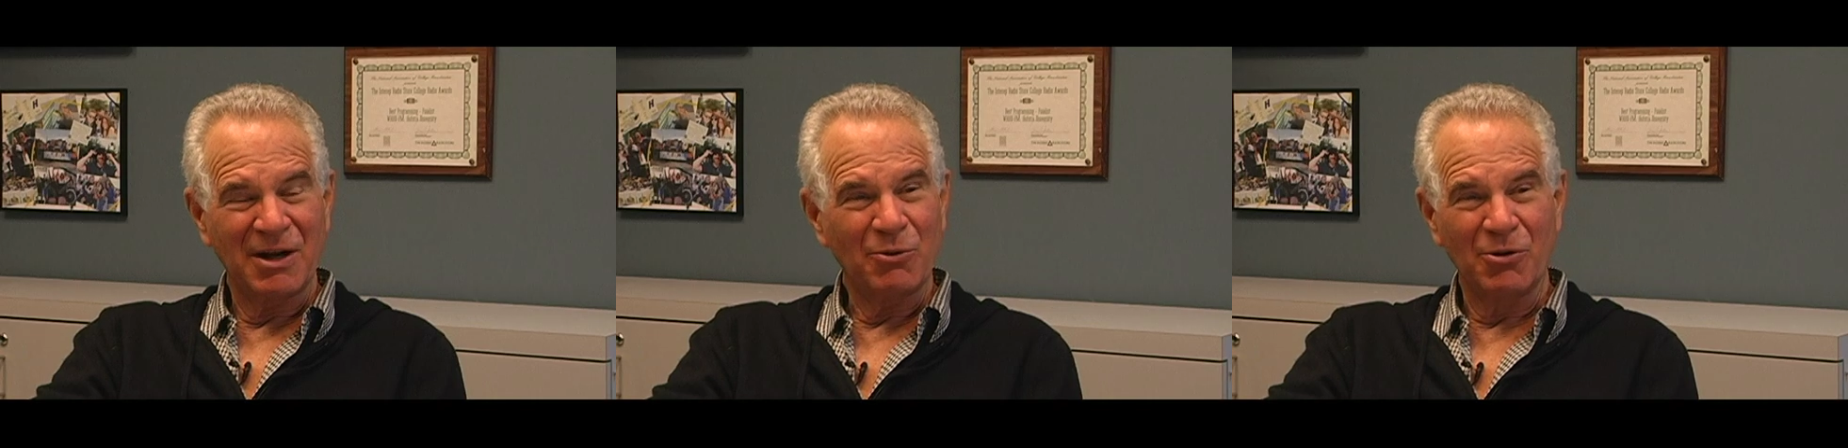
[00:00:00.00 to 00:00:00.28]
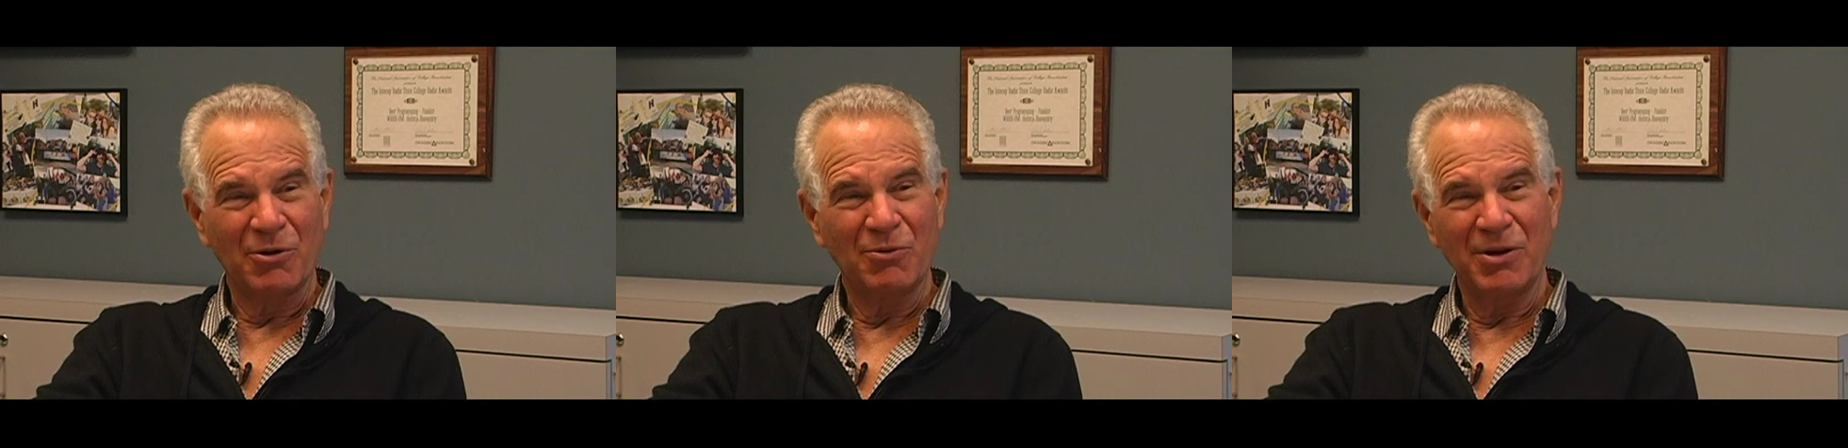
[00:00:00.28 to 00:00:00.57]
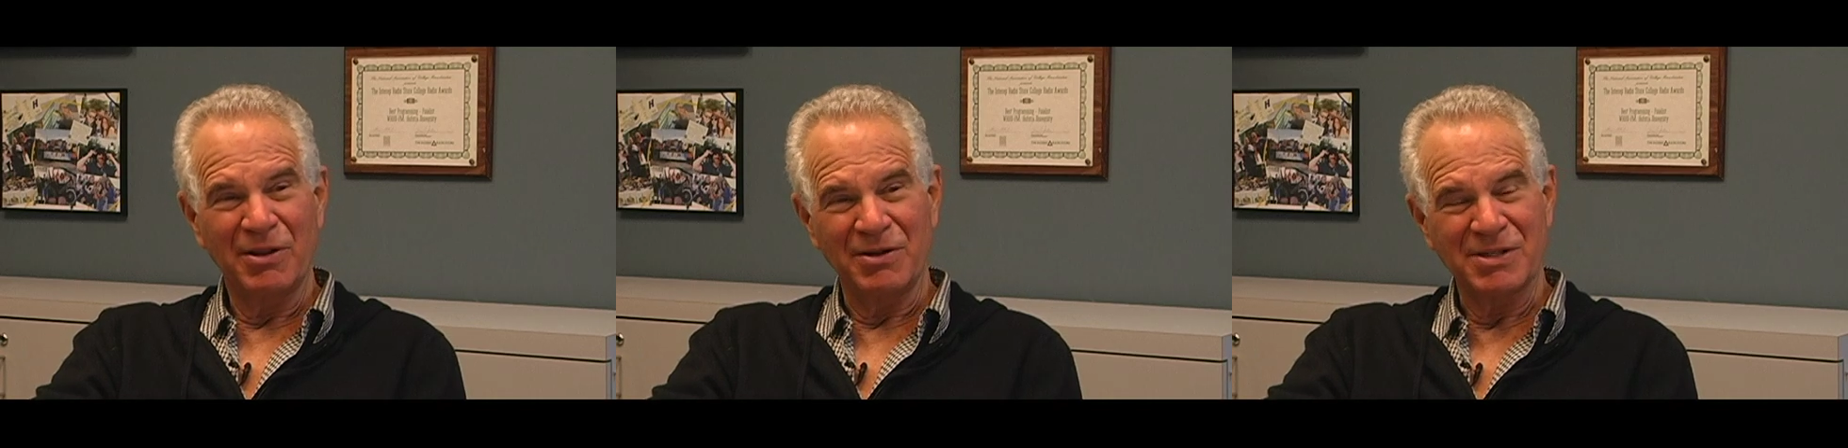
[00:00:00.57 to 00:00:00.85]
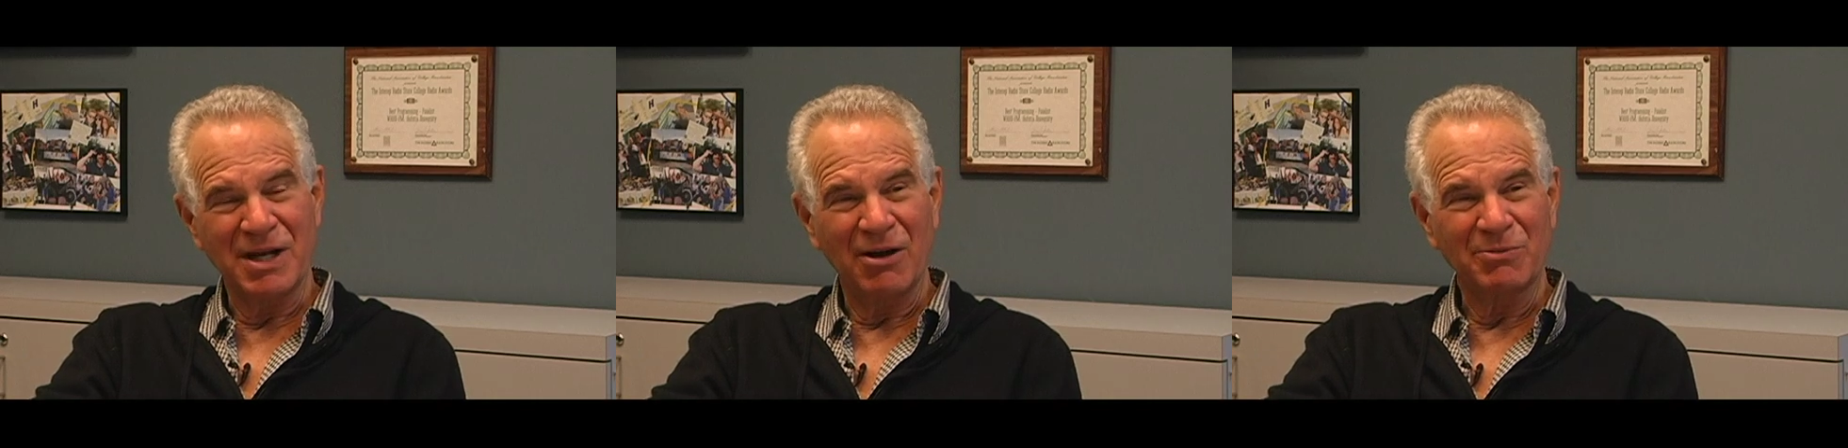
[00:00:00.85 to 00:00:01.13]
that I work with, the
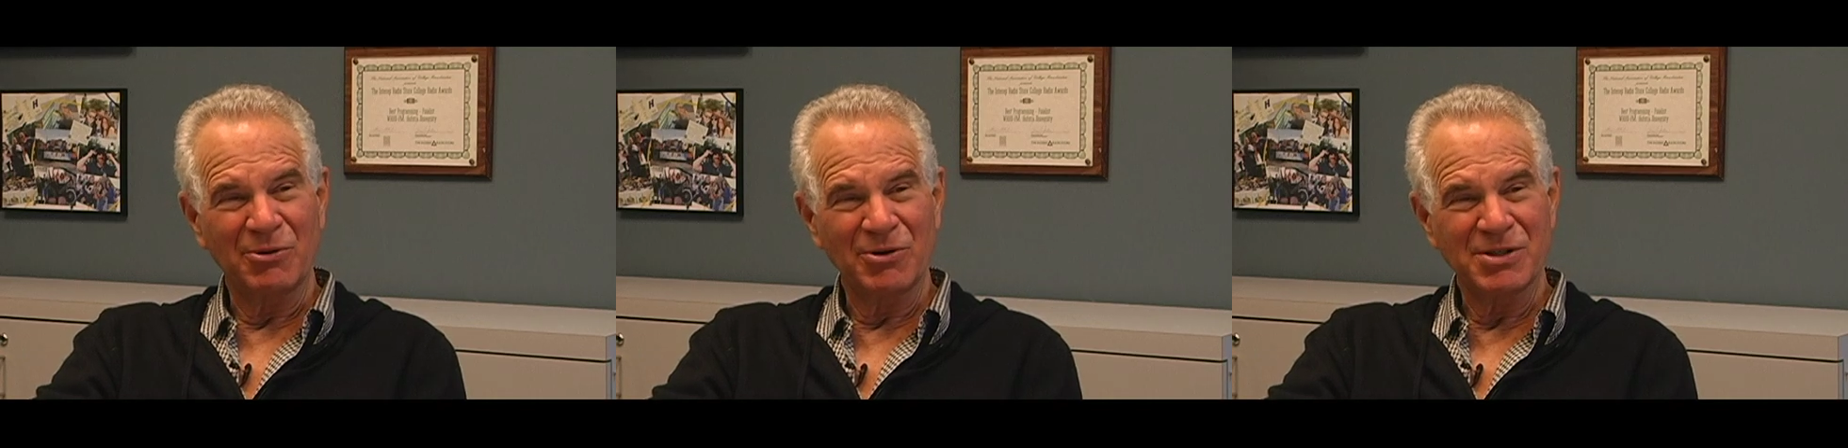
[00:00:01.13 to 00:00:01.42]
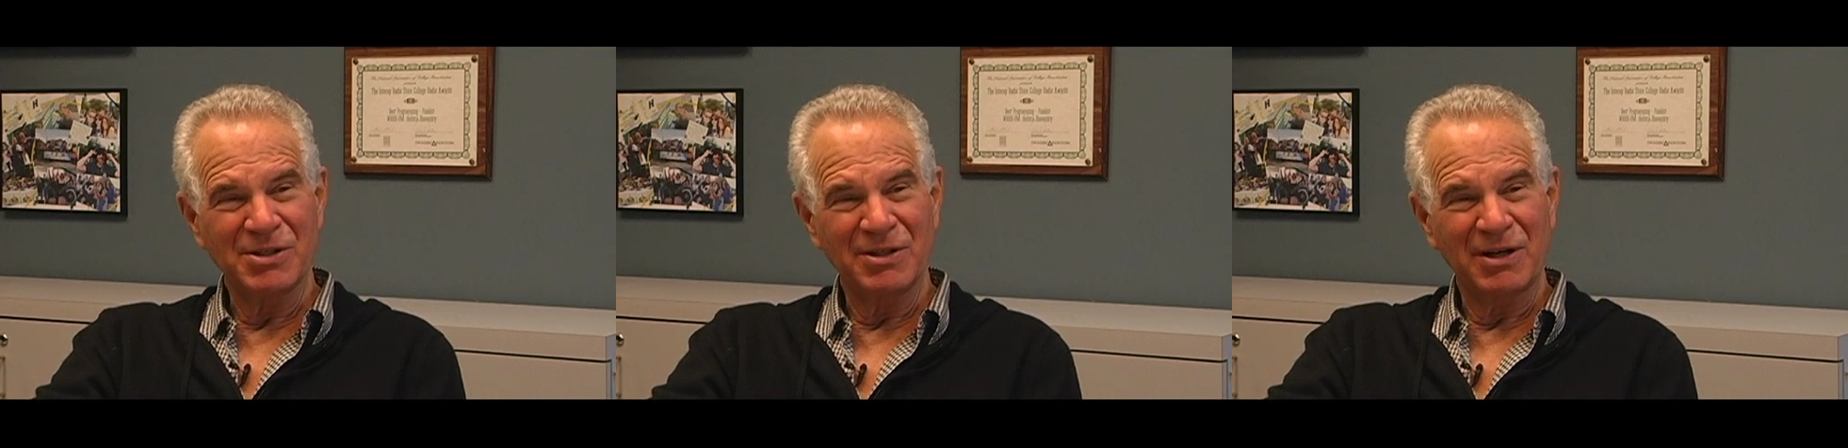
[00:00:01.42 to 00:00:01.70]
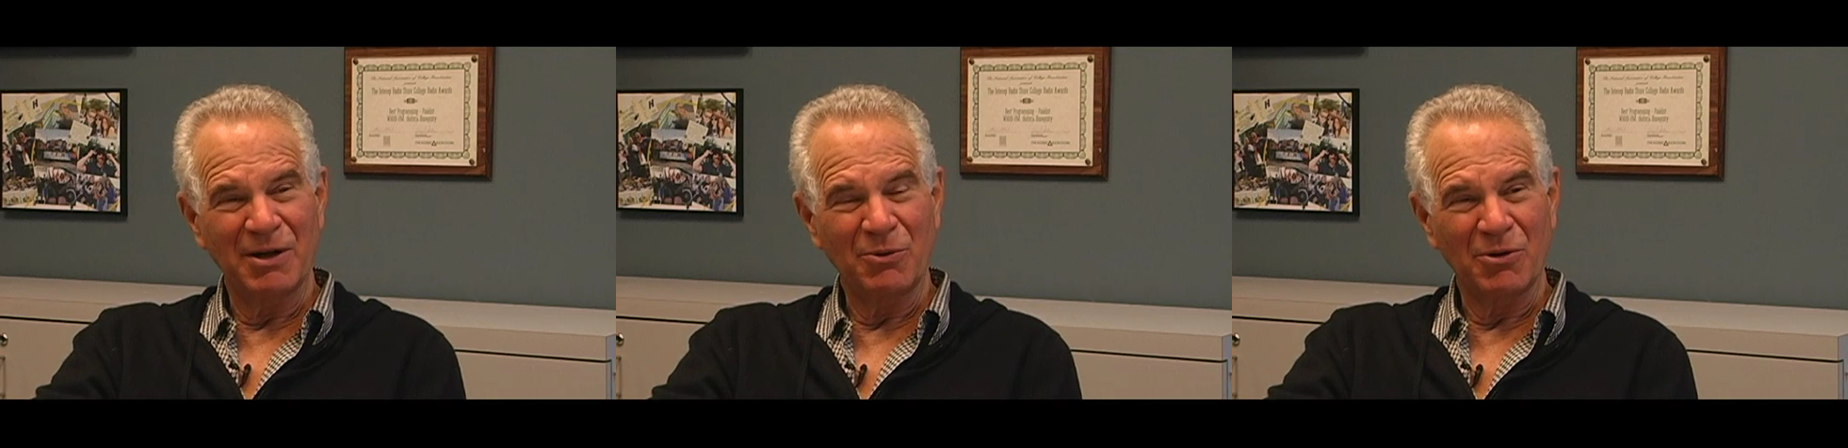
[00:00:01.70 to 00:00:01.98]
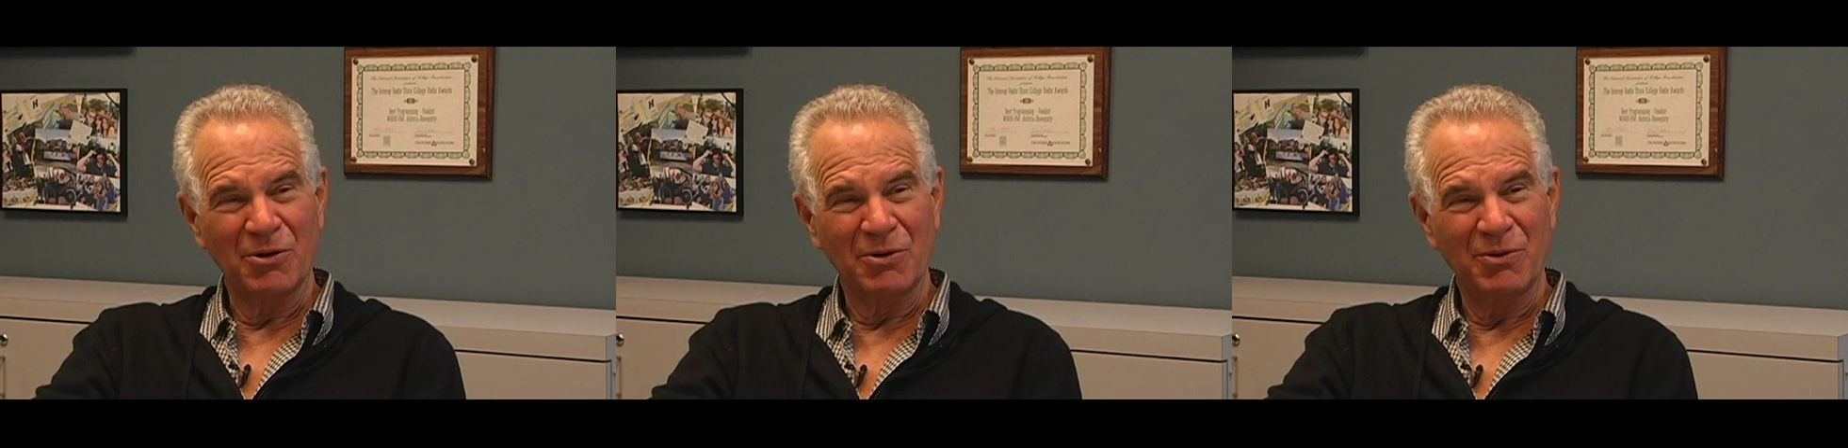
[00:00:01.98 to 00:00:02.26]
sound person that I
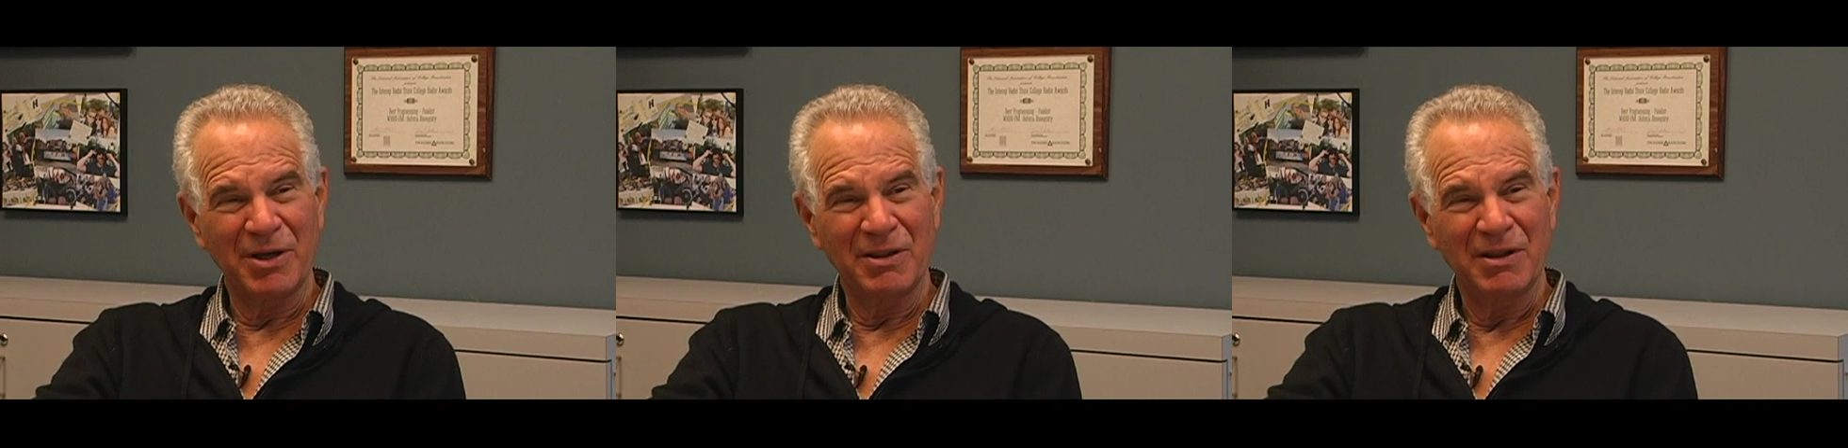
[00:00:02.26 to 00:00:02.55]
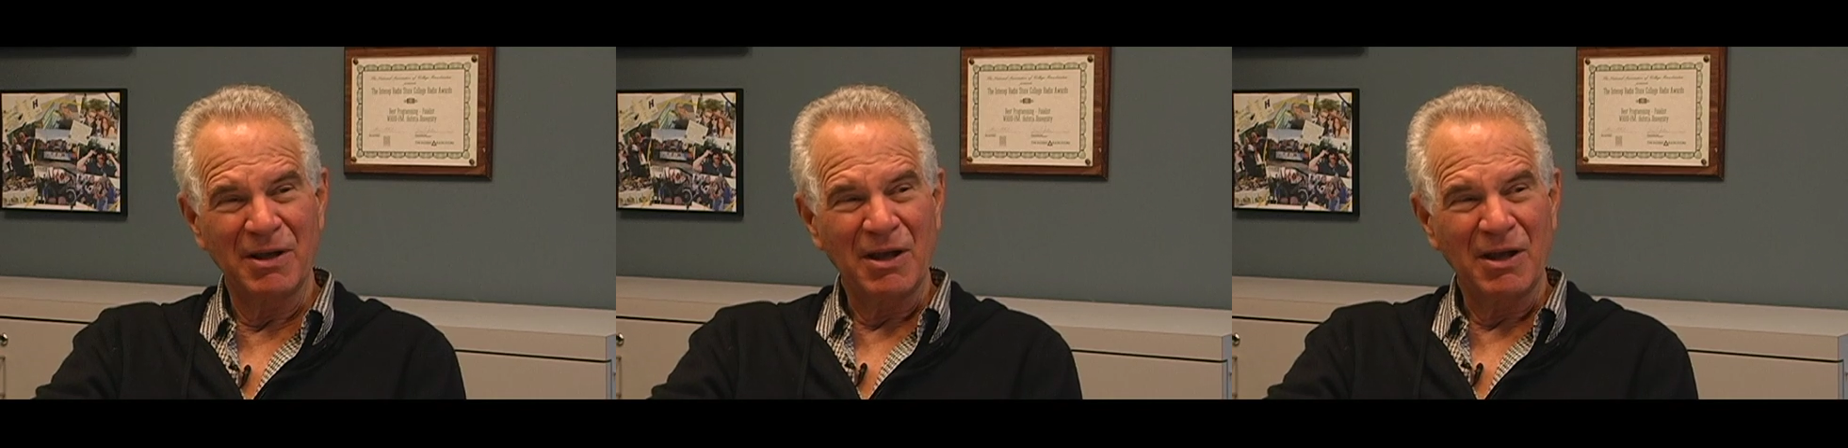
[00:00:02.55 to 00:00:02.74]
work with,